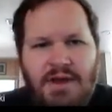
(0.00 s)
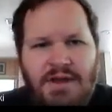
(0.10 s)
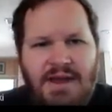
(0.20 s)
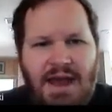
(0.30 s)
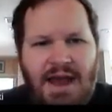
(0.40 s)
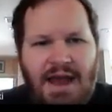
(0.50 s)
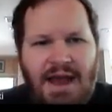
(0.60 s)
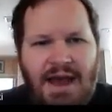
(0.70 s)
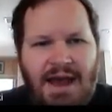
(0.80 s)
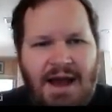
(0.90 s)

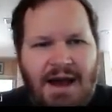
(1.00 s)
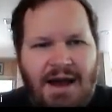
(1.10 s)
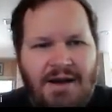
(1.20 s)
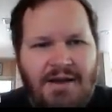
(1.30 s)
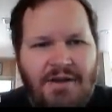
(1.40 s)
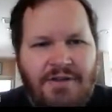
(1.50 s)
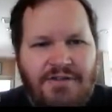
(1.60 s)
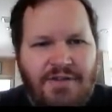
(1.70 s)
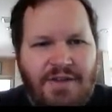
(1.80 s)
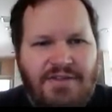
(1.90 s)
Yeah.
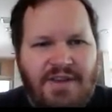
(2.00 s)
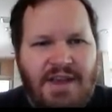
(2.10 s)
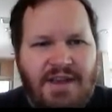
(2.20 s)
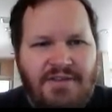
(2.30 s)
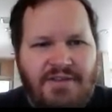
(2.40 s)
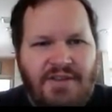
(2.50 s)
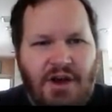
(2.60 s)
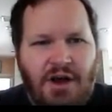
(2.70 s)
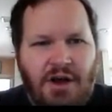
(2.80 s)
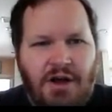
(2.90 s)
So this is
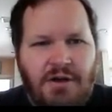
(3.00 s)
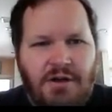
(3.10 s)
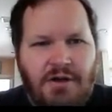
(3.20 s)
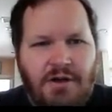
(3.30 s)
the,